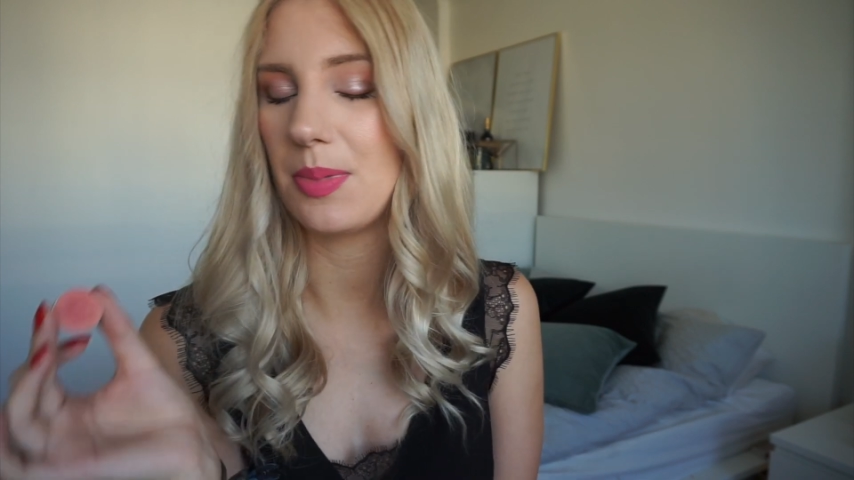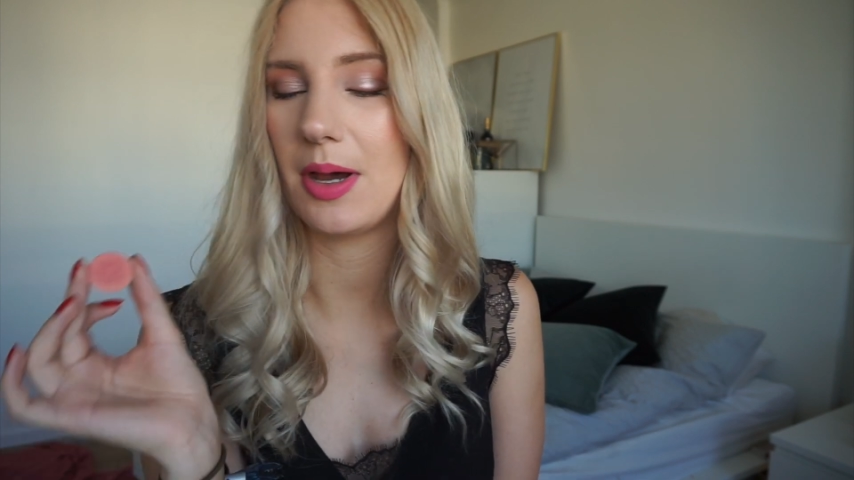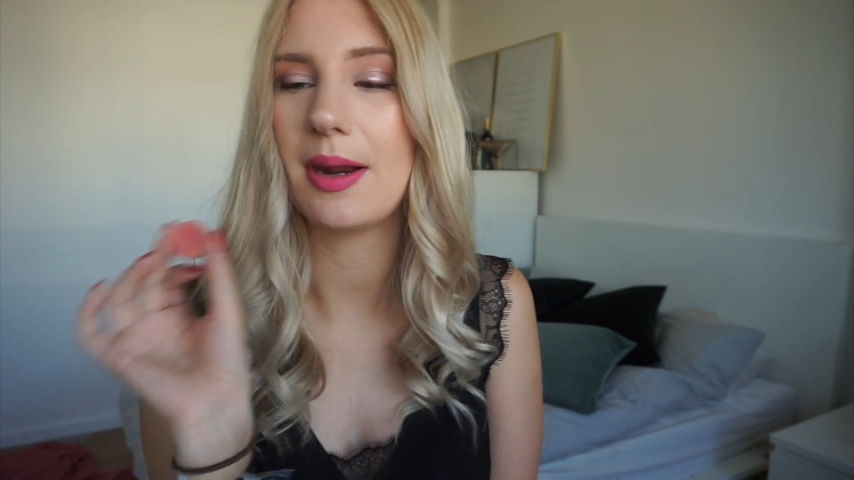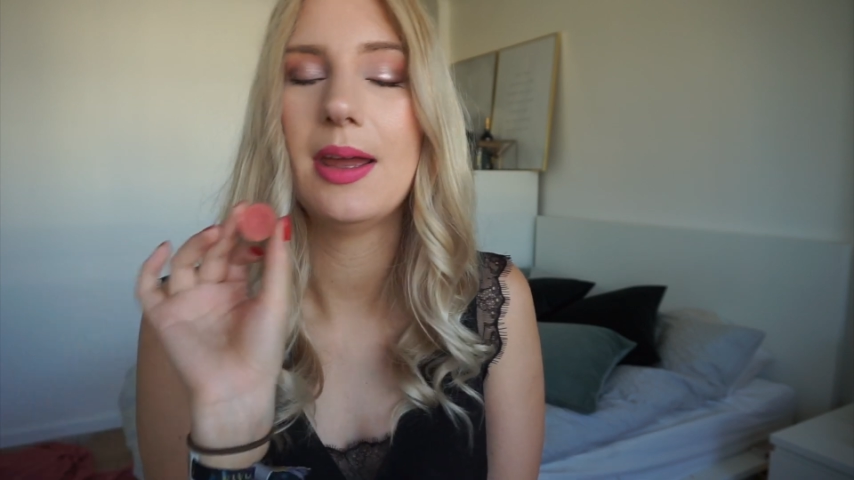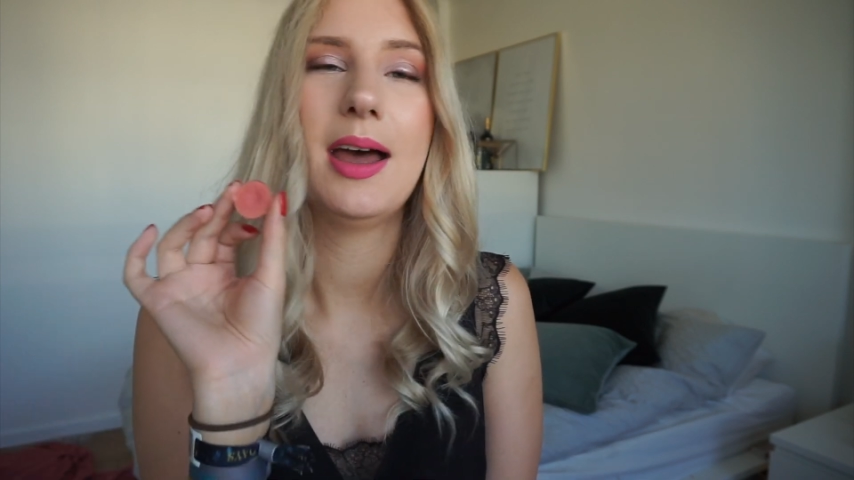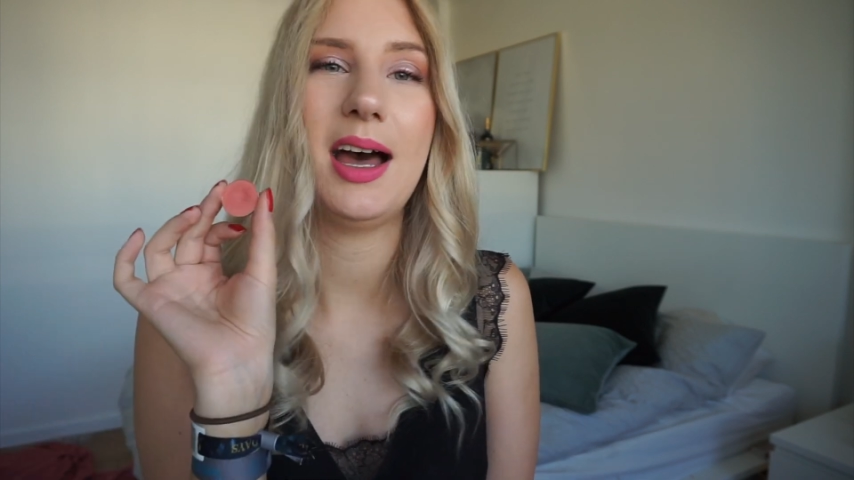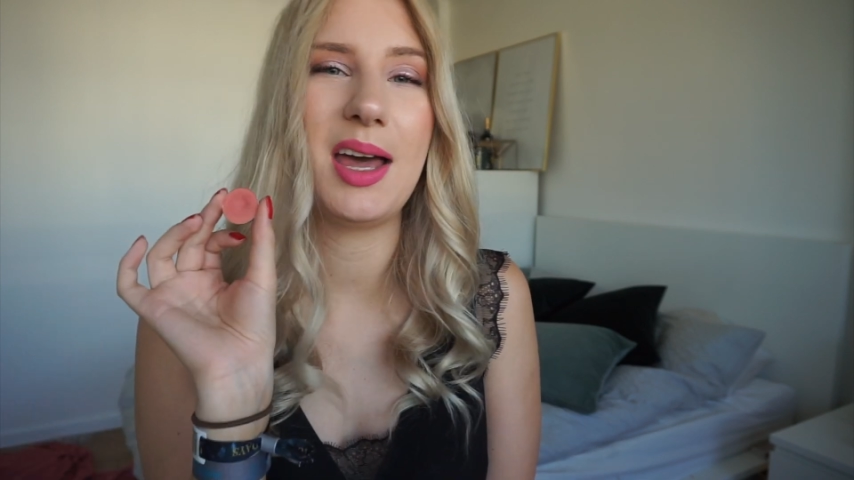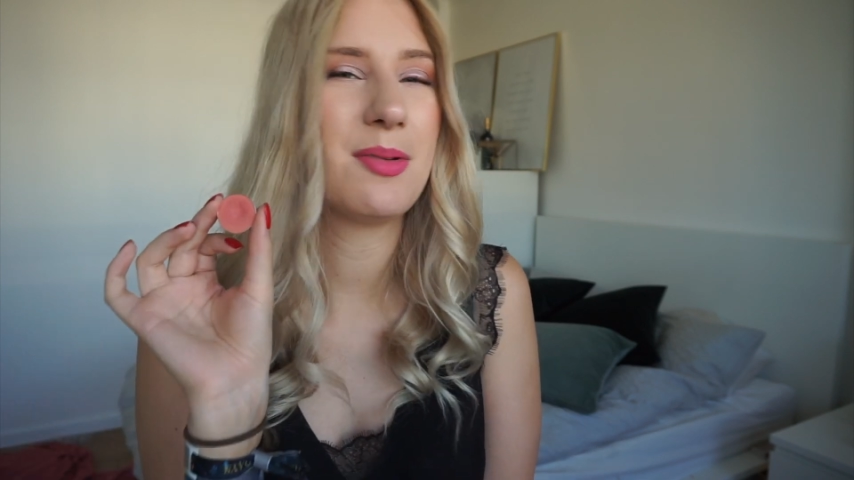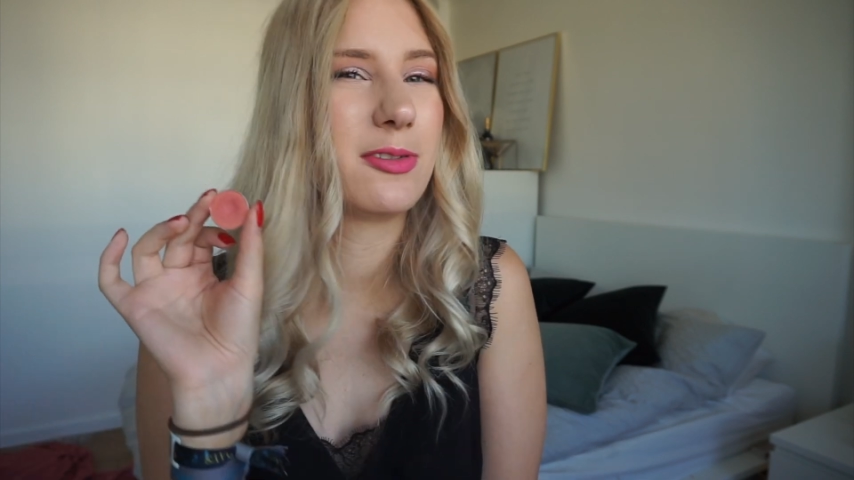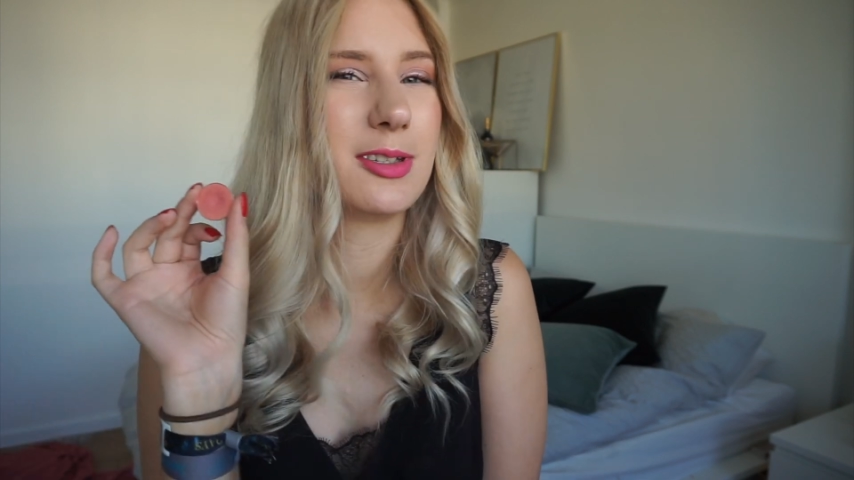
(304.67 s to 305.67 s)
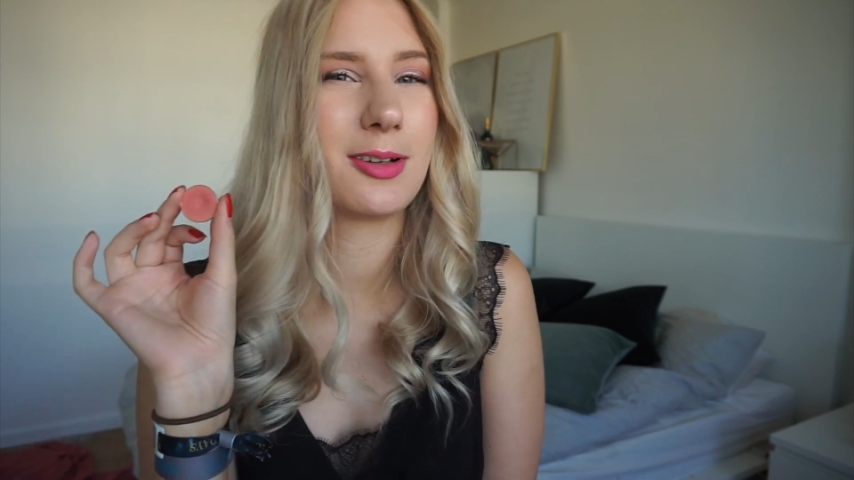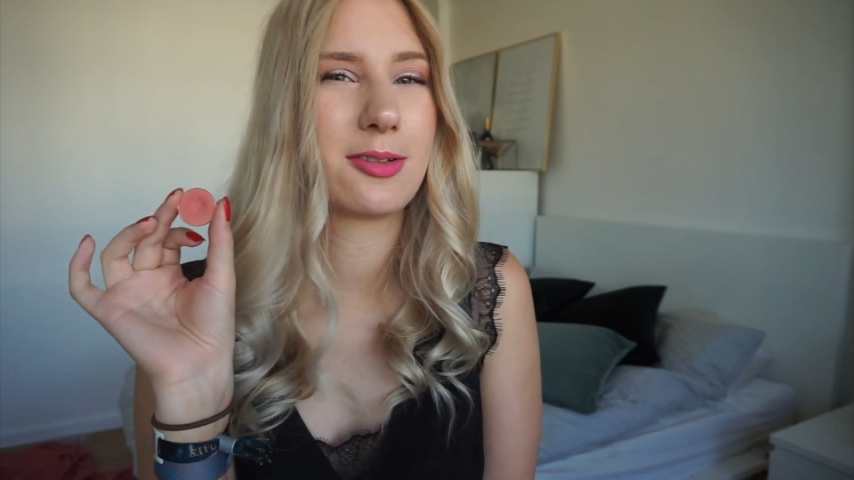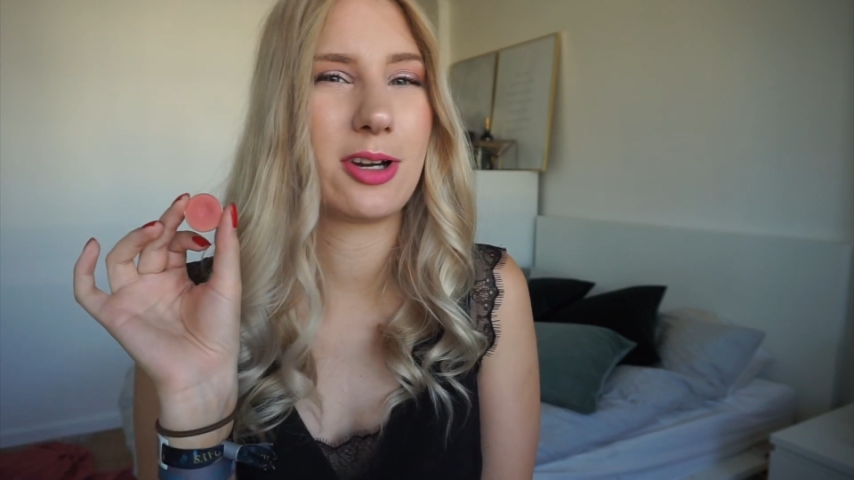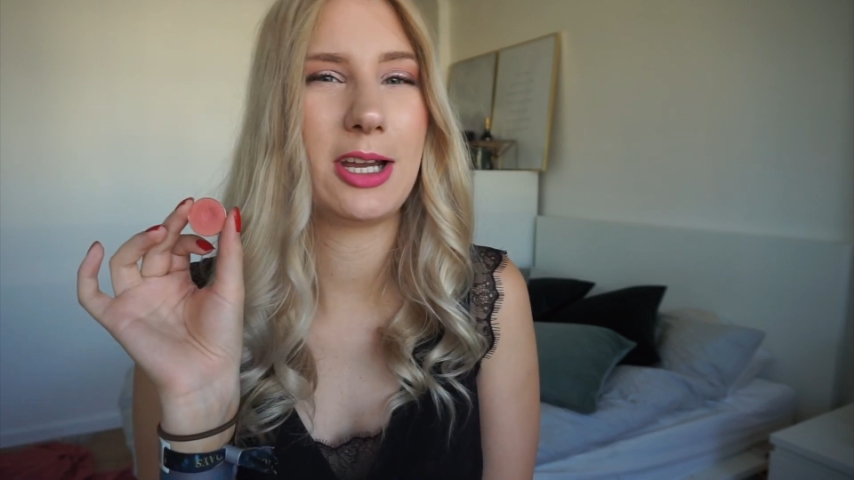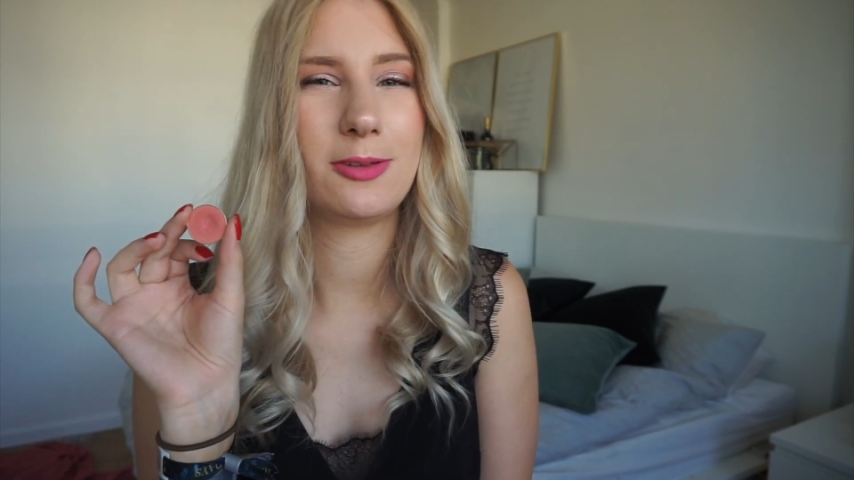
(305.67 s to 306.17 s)
But I am still
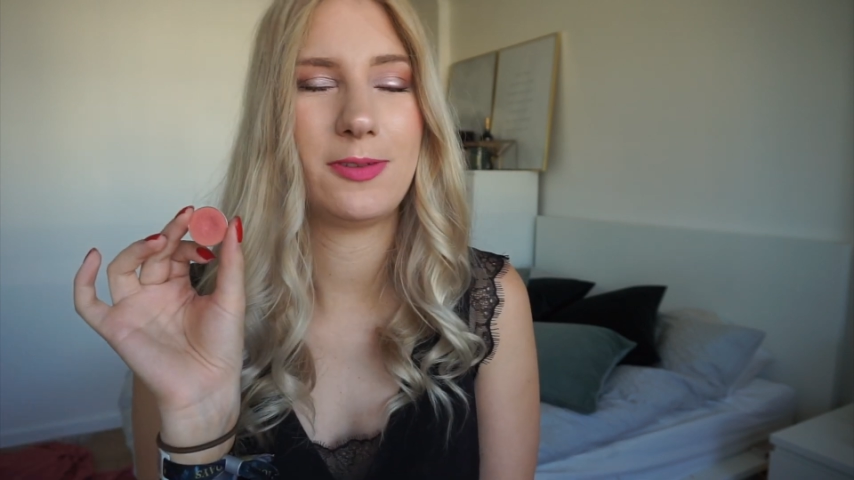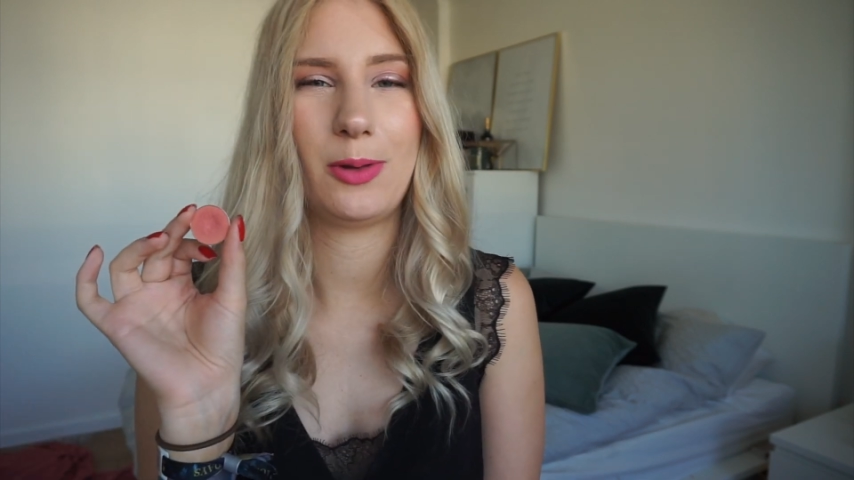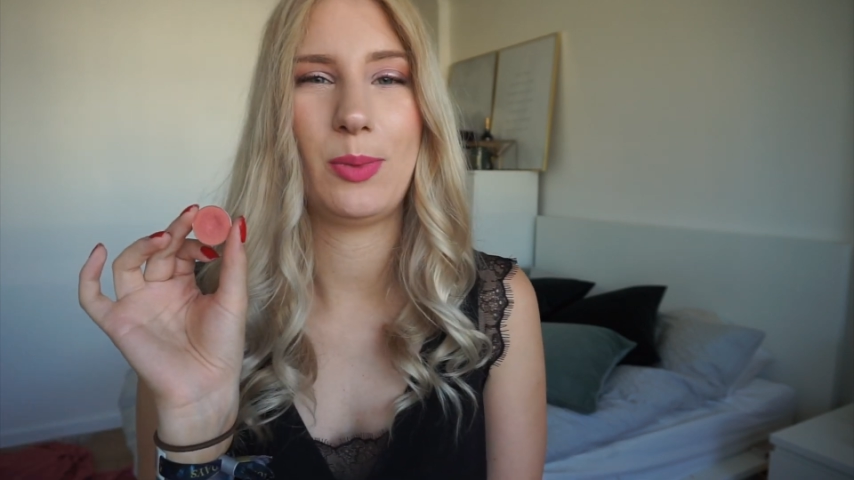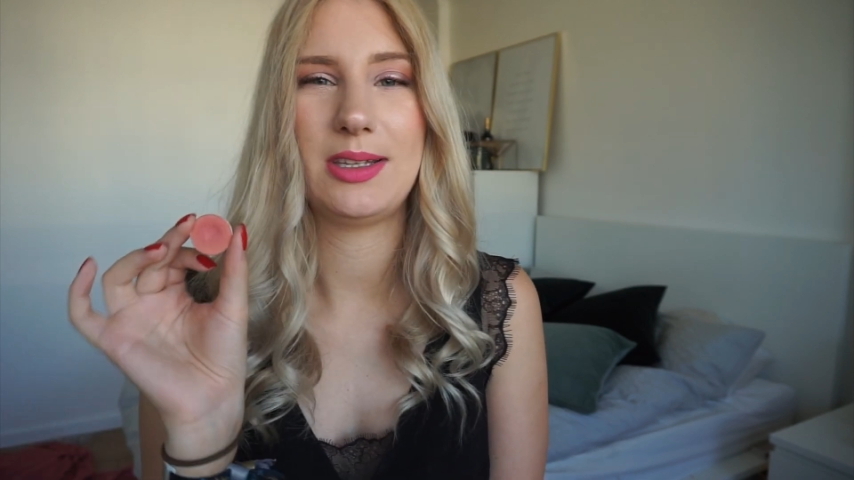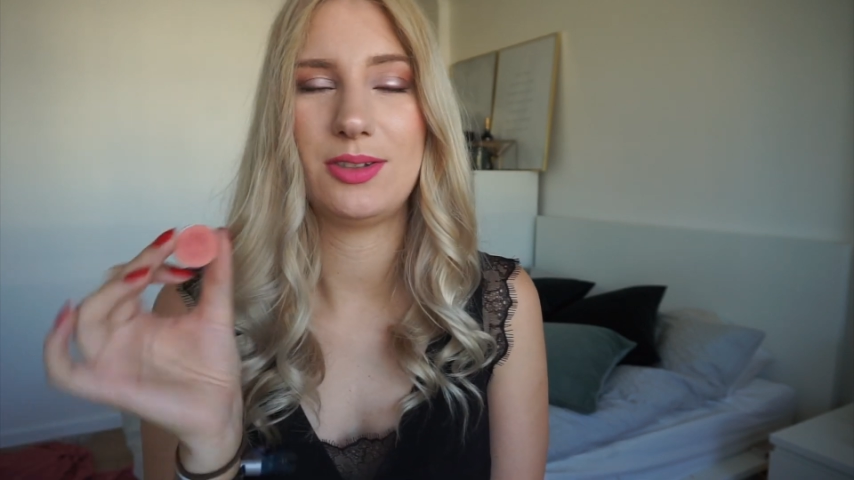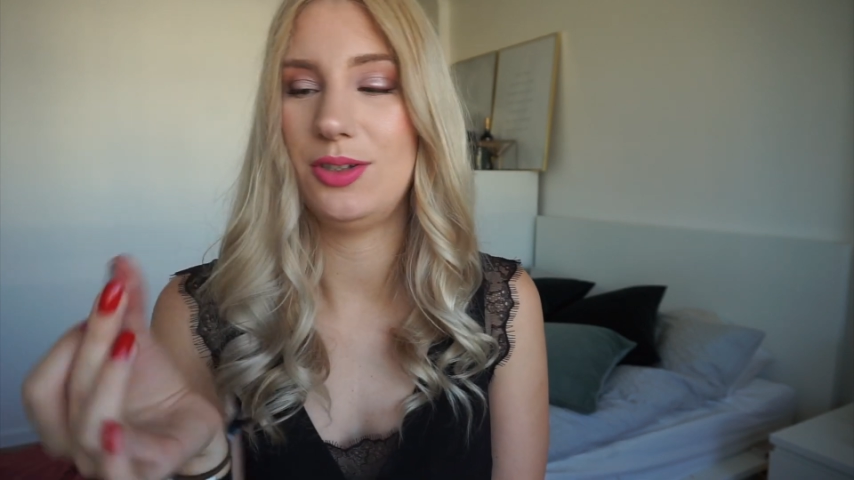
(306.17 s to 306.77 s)
trying to find ways to